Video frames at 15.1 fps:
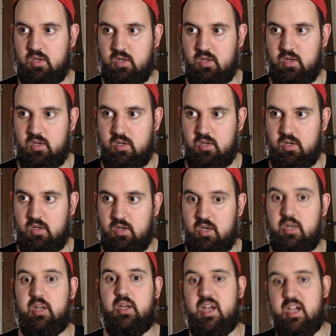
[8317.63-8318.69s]
uh,
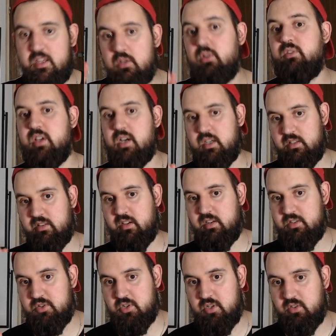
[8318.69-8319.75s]
and, and I know they are
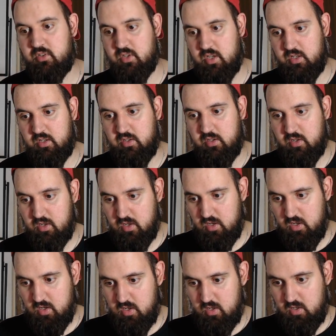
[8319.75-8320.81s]
intelligent and
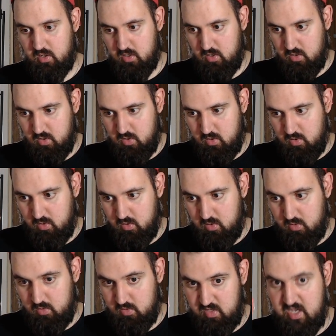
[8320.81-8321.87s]

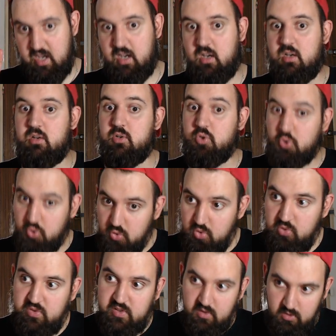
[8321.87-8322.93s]
they are
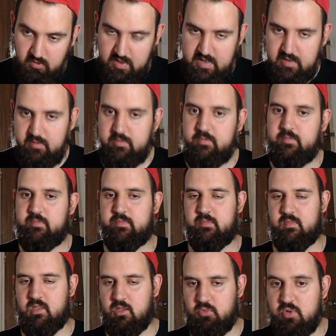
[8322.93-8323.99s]
good in a way,
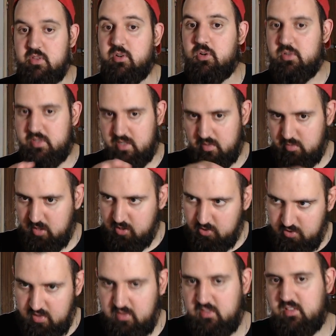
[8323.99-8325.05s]
with all the
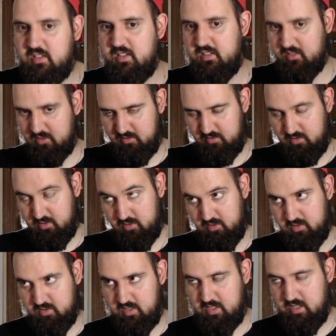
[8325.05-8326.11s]
ambiguities of,
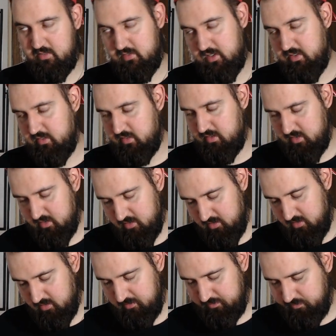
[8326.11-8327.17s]
uh, that I've listed,
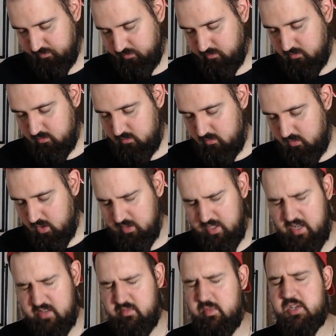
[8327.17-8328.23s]
uh,
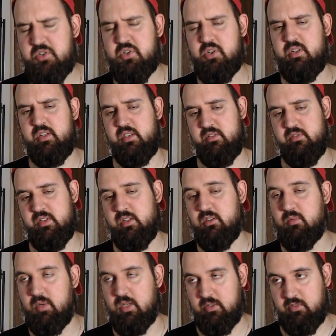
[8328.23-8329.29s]
that I've mentioned in this video
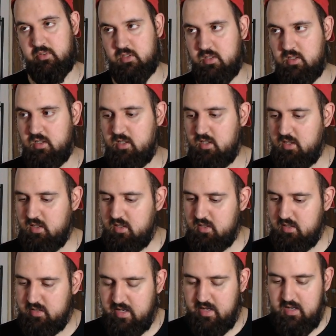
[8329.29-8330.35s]
about.
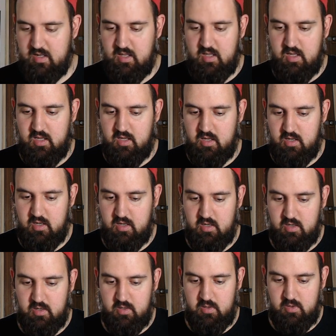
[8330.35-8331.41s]
Yeah.
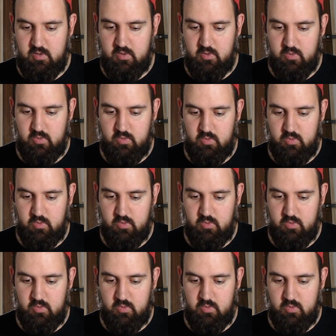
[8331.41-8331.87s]
Uh,